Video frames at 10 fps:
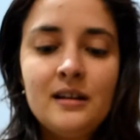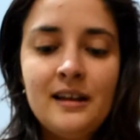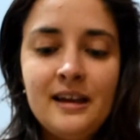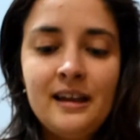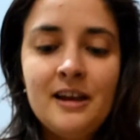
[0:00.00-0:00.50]

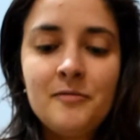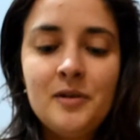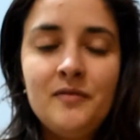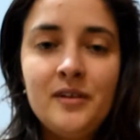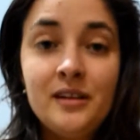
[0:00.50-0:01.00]
lately I've
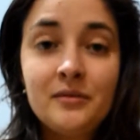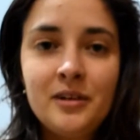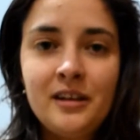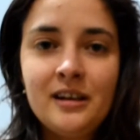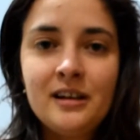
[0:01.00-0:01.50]
been feeling
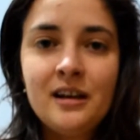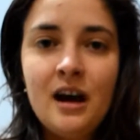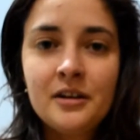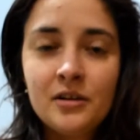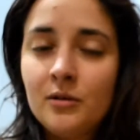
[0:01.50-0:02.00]
really
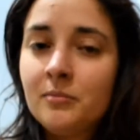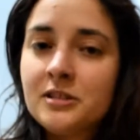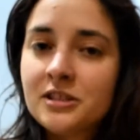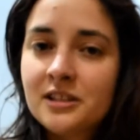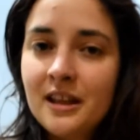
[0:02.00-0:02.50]

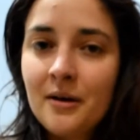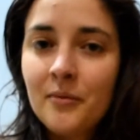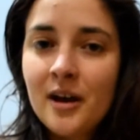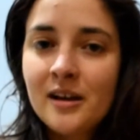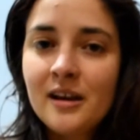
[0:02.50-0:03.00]
unaccomplished that
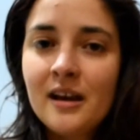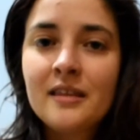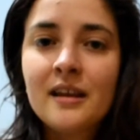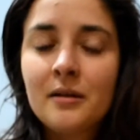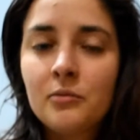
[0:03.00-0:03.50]
way
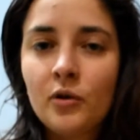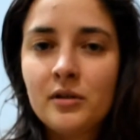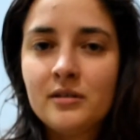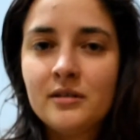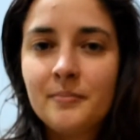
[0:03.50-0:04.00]
and that I'm not
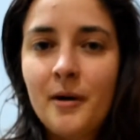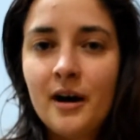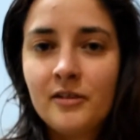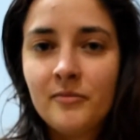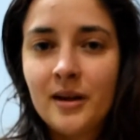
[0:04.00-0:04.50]
in the
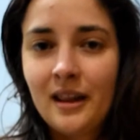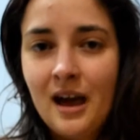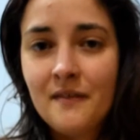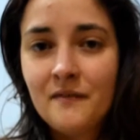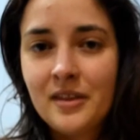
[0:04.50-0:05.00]
part of my
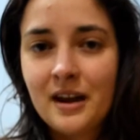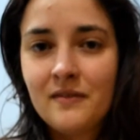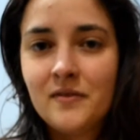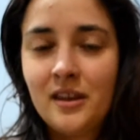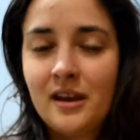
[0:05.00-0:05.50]
life that I
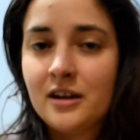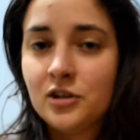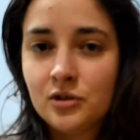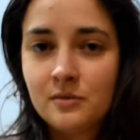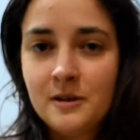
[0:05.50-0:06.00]
feel like I
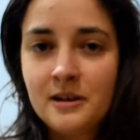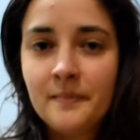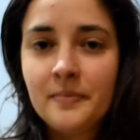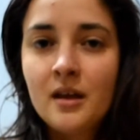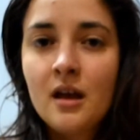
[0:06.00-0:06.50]
should be.
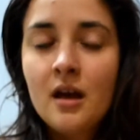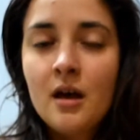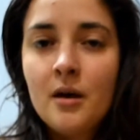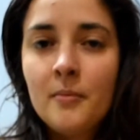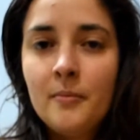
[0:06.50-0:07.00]

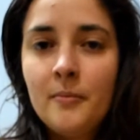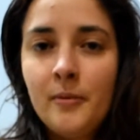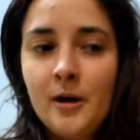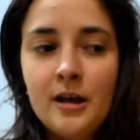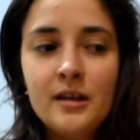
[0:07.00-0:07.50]

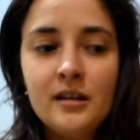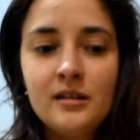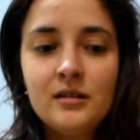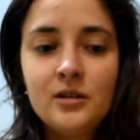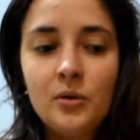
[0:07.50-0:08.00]
But
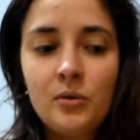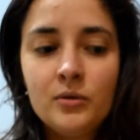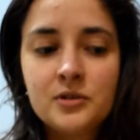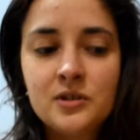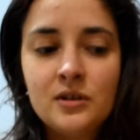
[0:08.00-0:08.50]

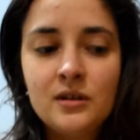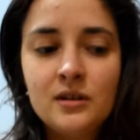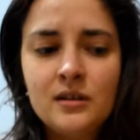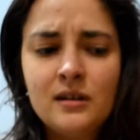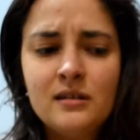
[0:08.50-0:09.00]
also,